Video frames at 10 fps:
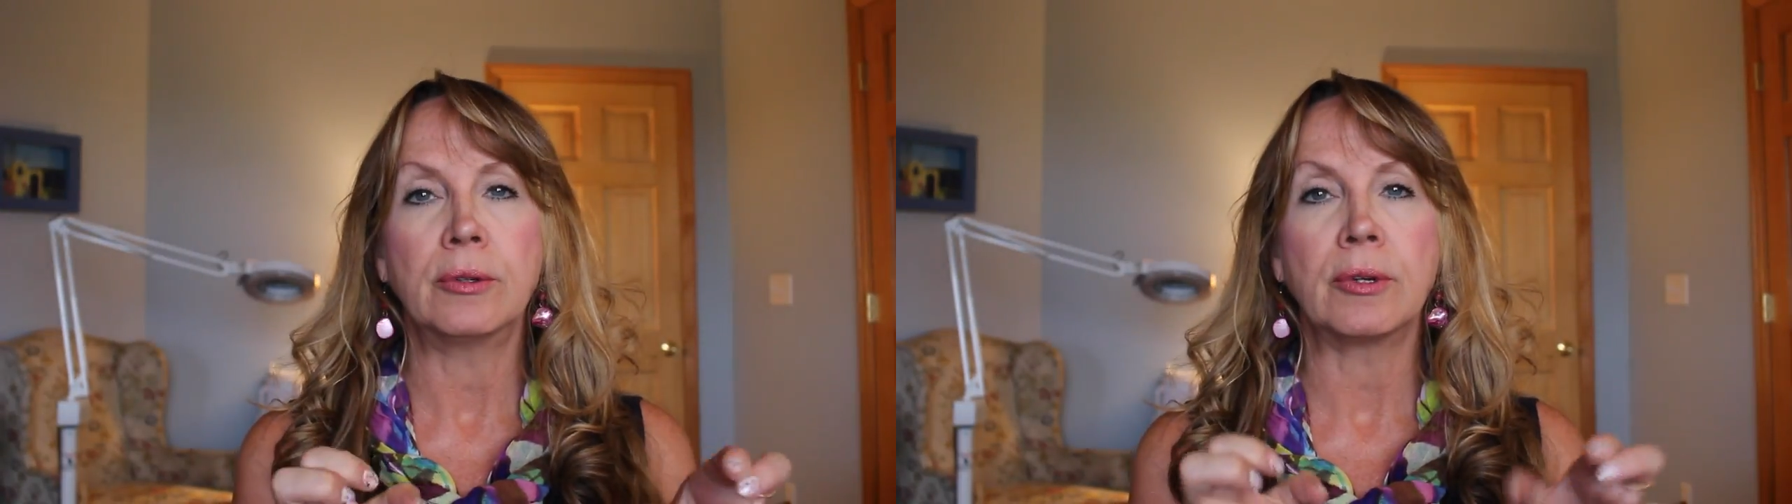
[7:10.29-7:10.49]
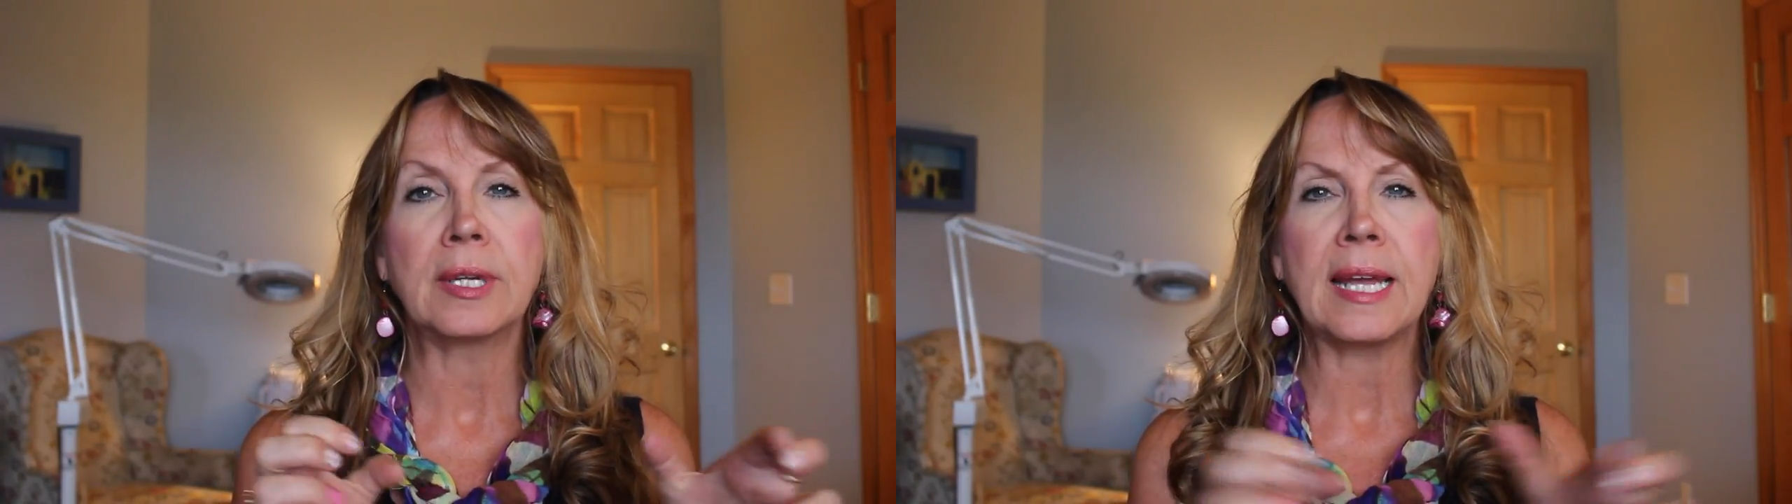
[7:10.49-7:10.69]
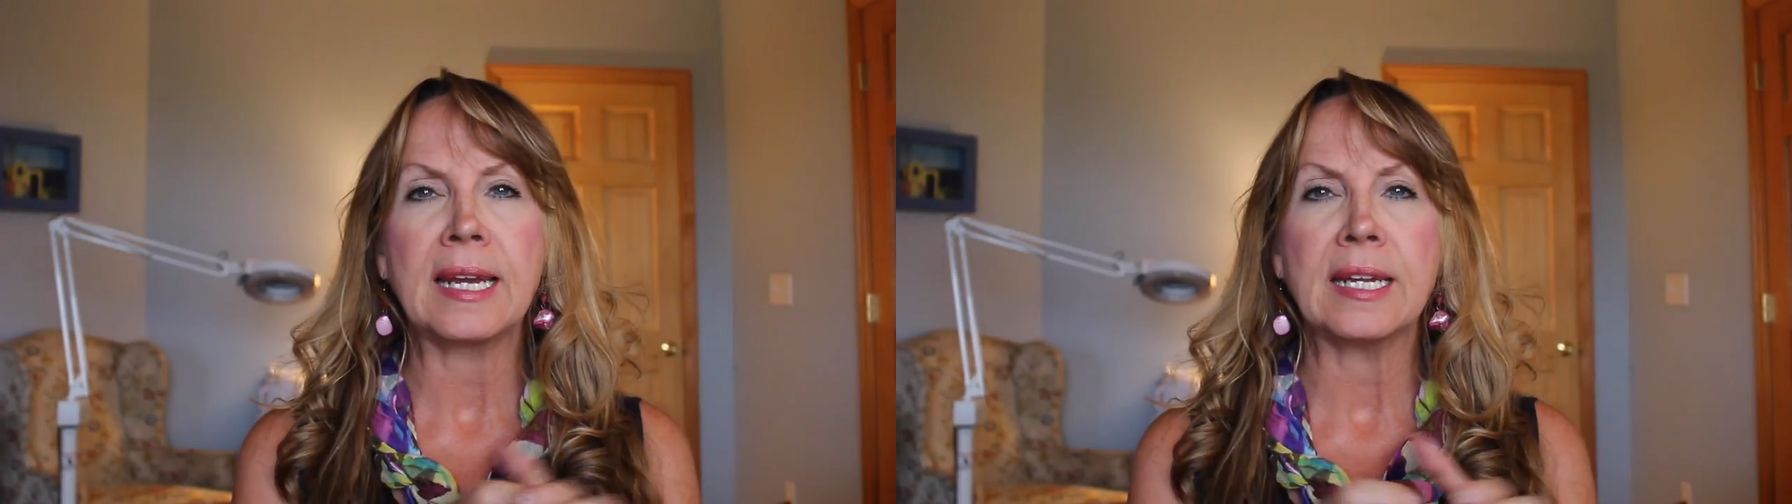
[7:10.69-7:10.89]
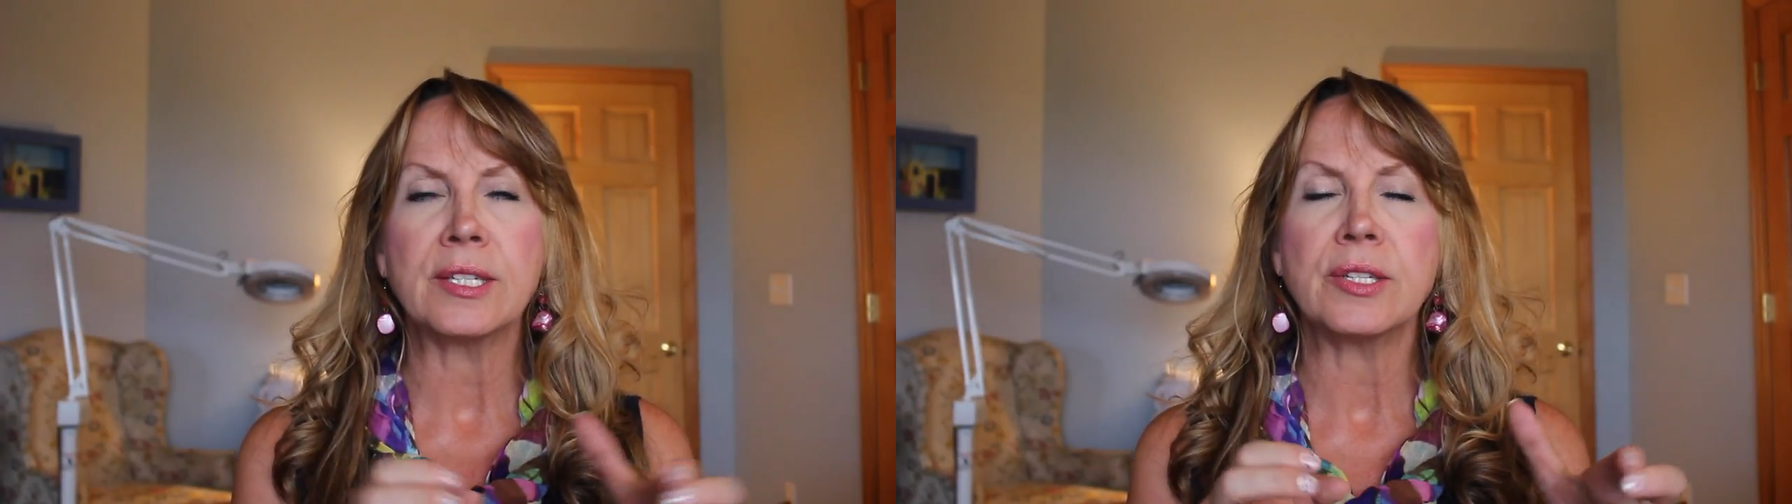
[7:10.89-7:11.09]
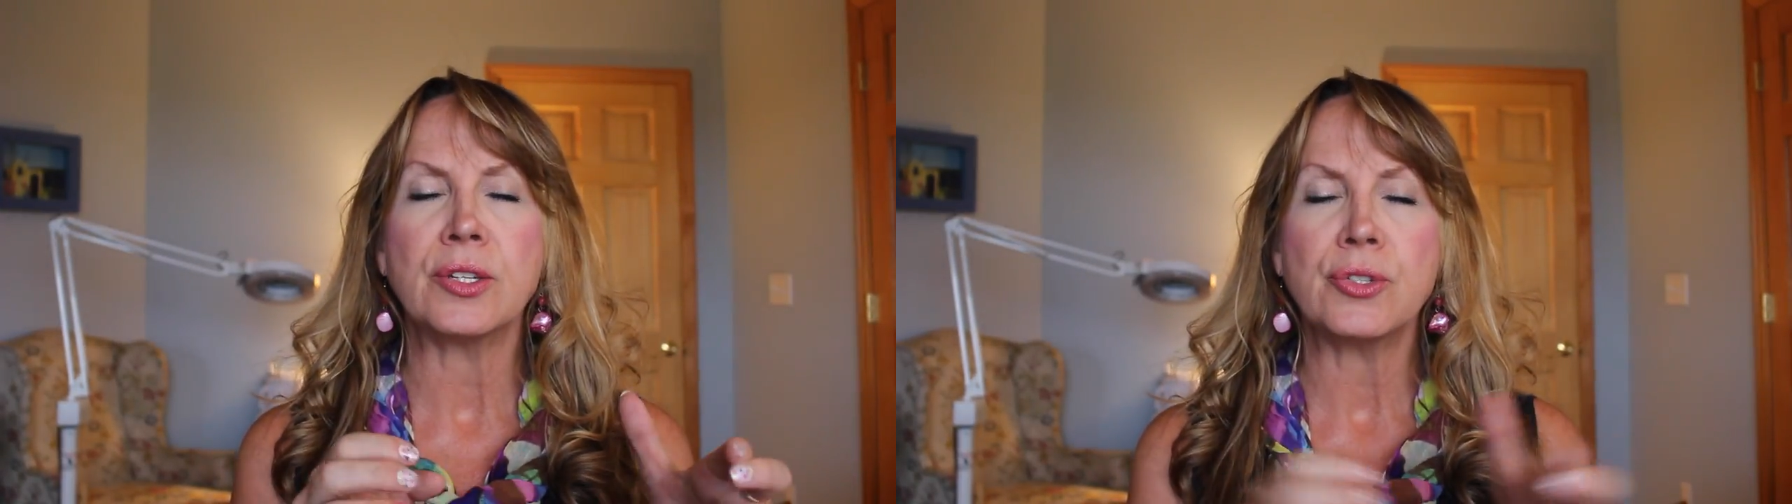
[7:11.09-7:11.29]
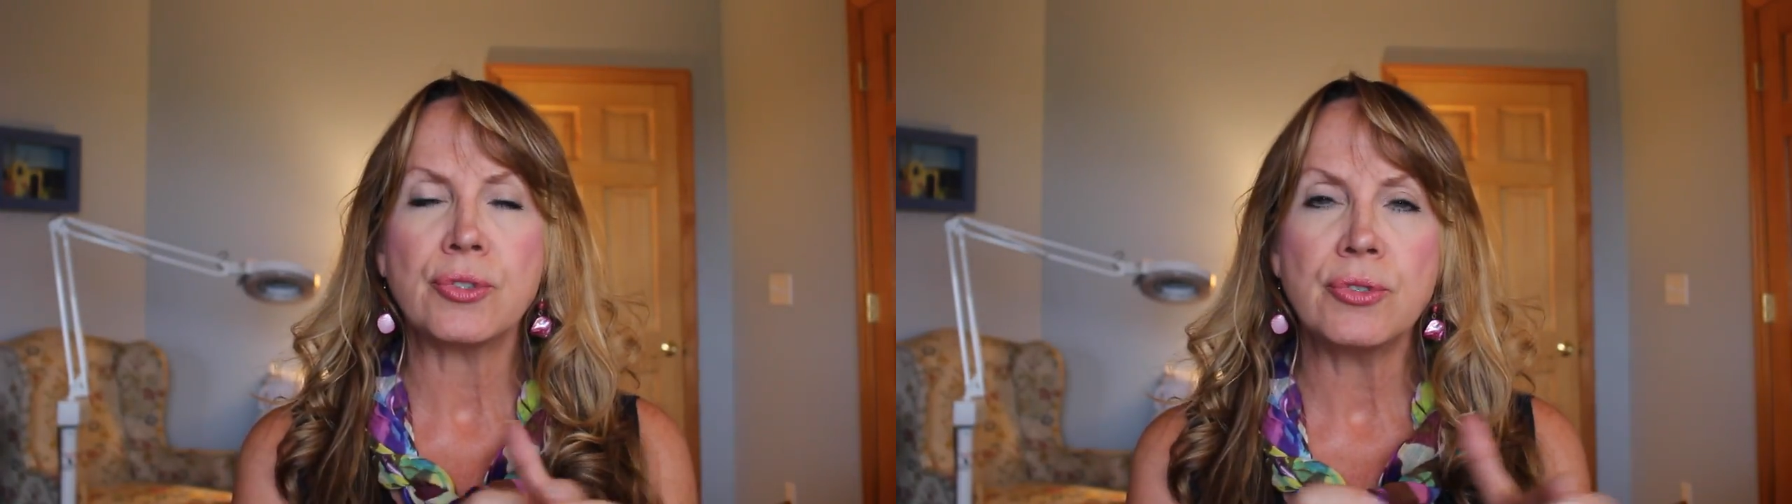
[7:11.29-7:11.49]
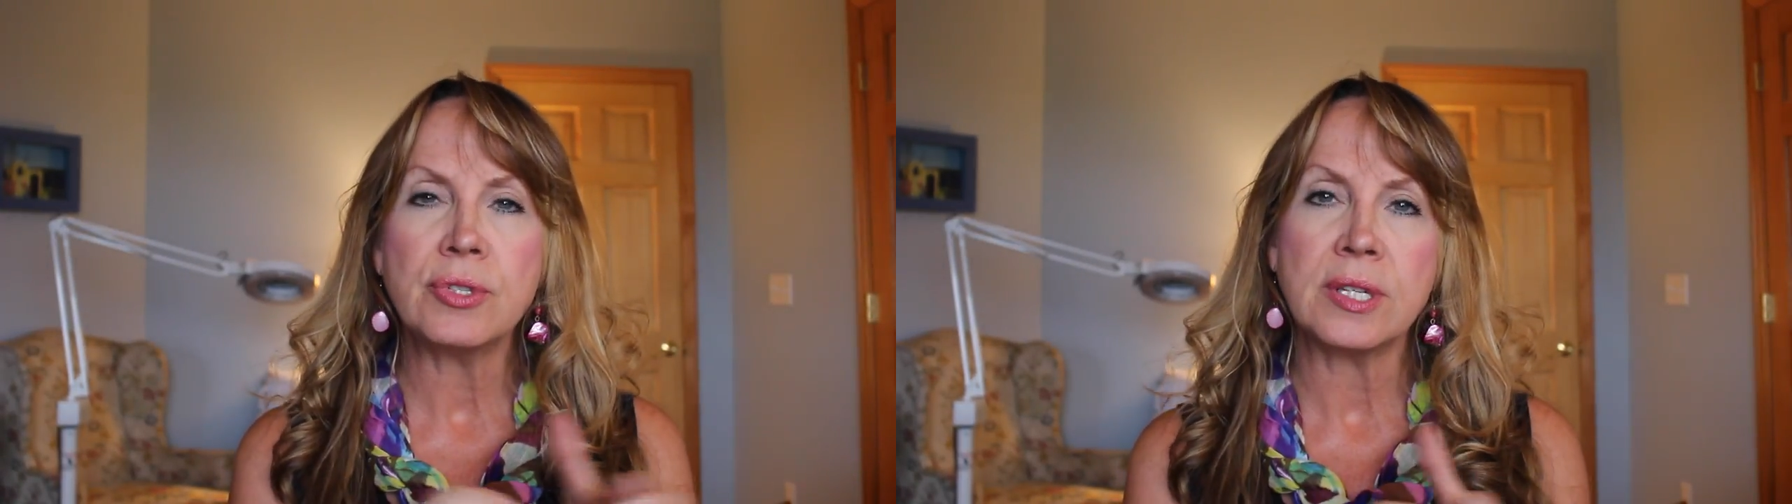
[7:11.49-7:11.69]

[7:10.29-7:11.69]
organic to the true